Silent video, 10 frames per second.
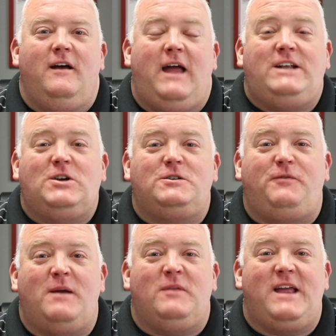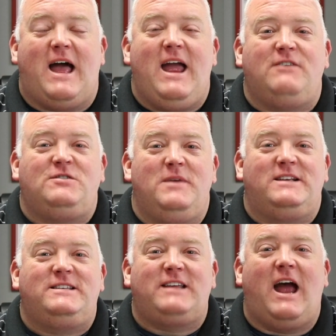Hey, church family, I have some
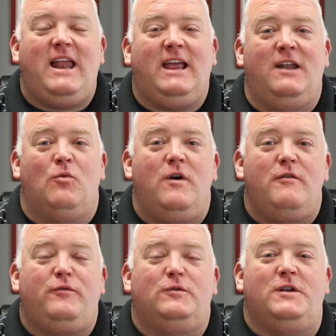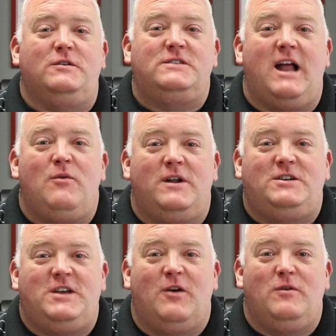exciting and wonderful news that I want to
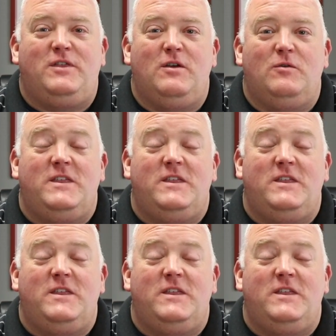share with you.